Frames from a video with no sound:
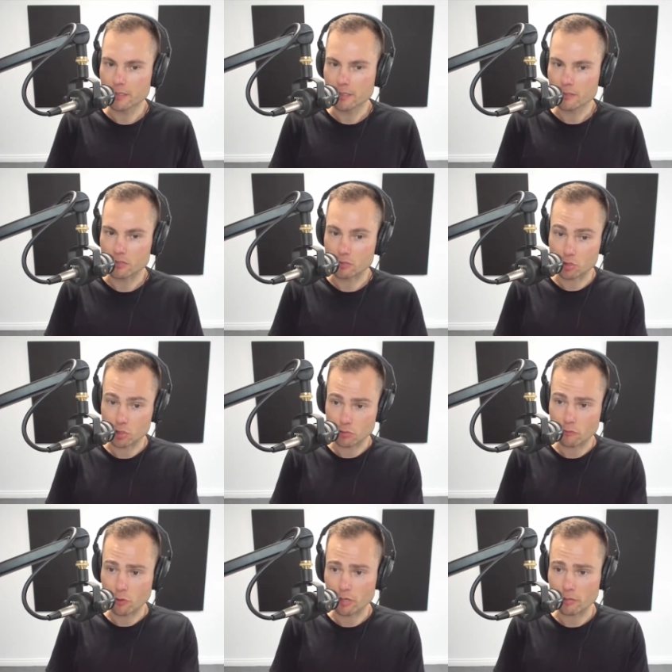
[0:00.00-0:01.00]
So mm.
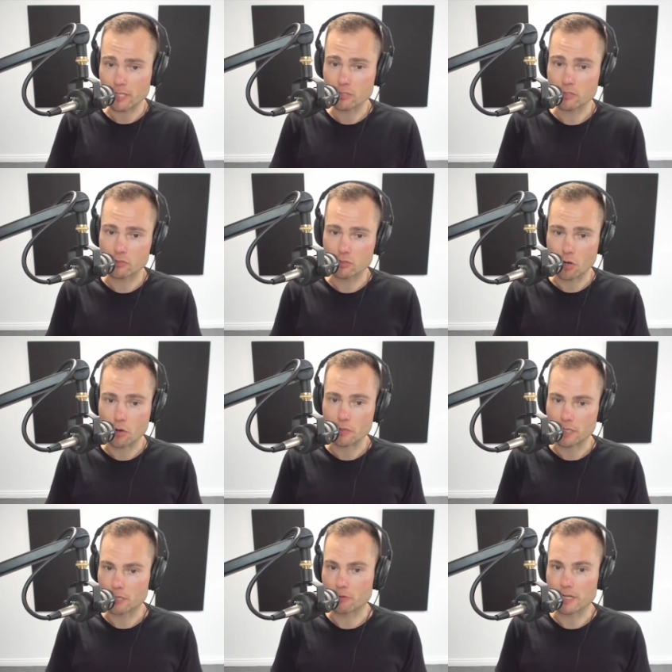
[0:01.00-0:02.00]
you've already mentioned Joe
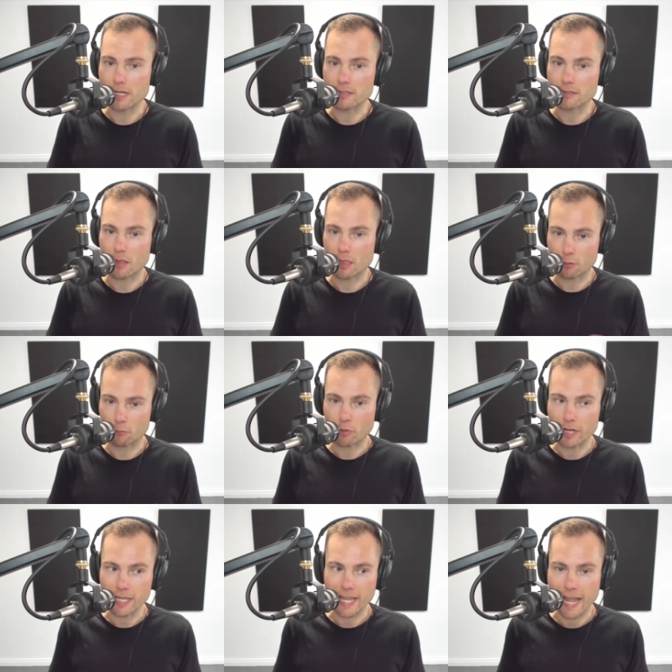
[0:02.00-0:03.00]
here. He does
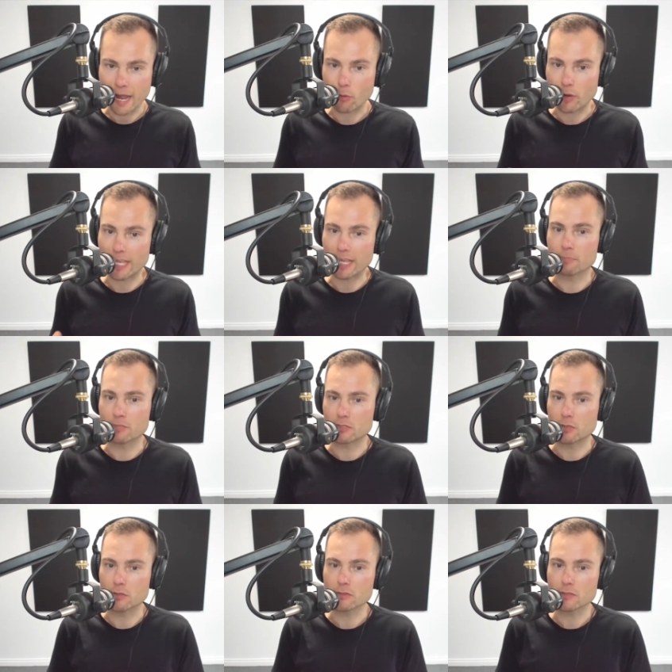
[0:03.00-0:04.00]
three hour
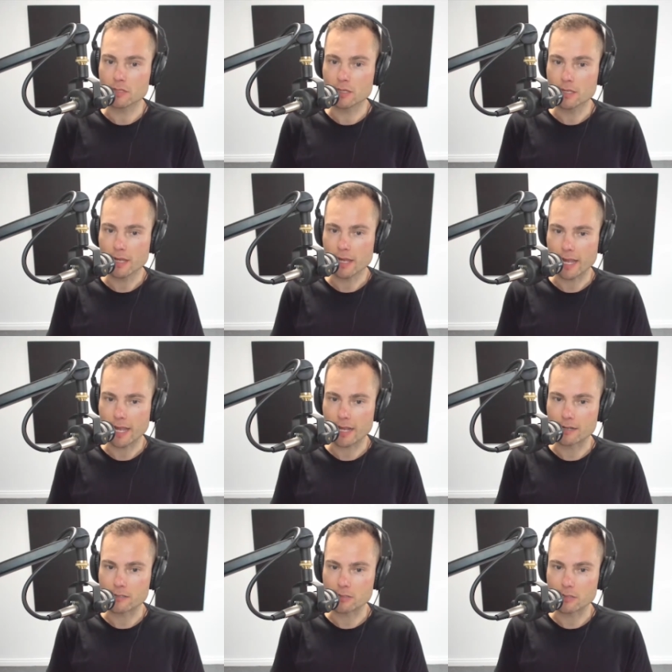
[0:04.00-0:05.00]
episodes,
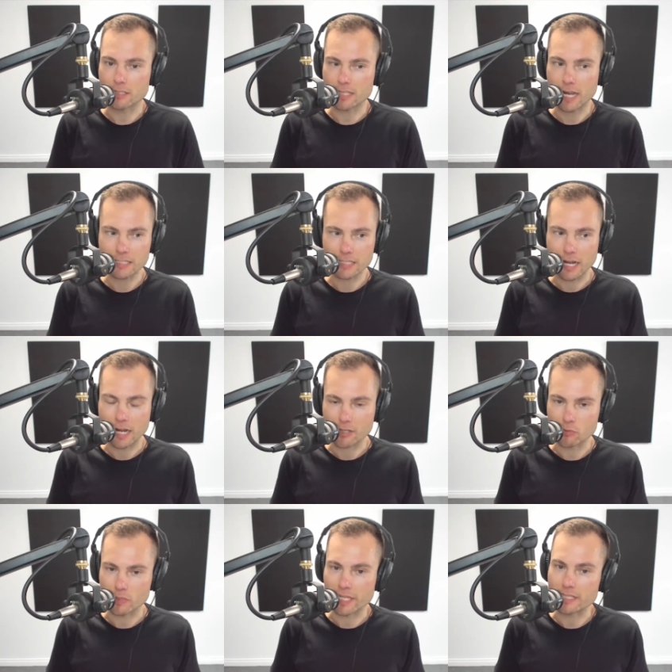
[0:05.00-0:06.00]
and it's hard to
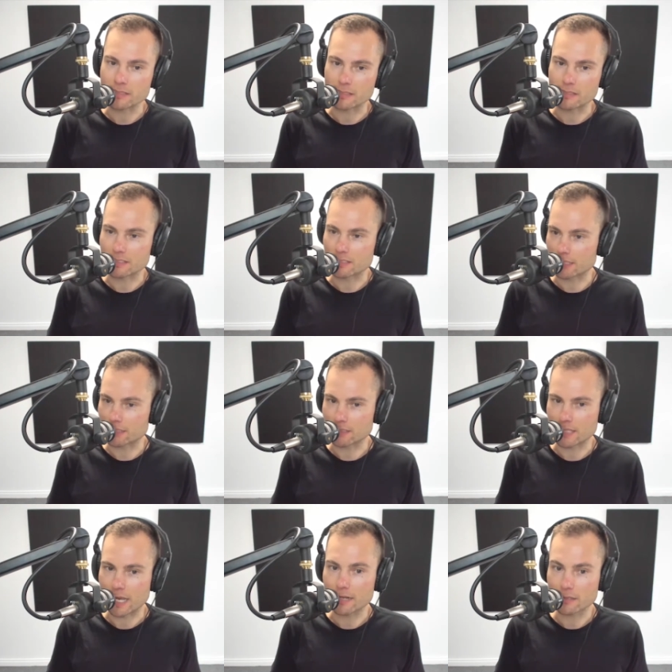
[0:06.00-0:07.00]
argue against the success
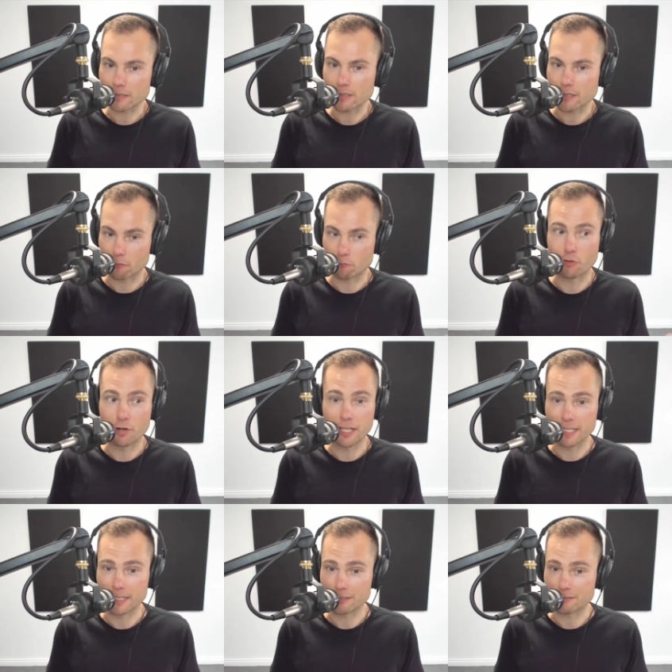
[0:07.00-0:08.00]
he's had. It
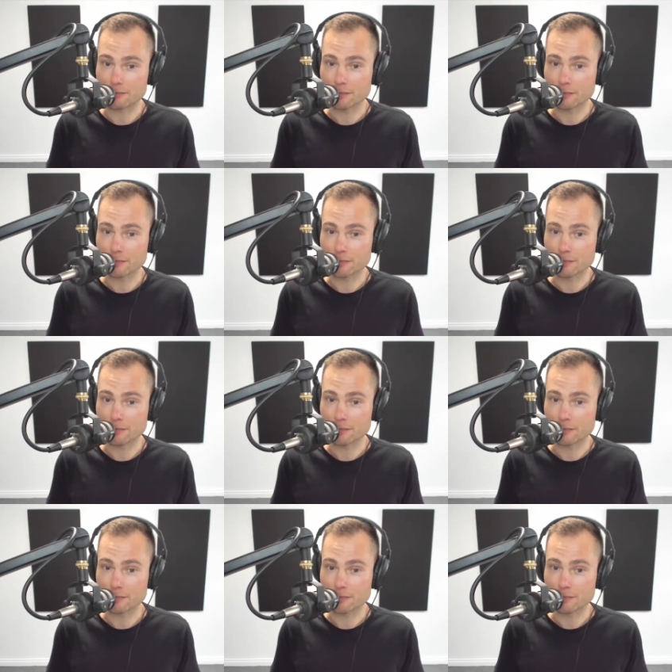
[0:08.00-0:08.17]
really is.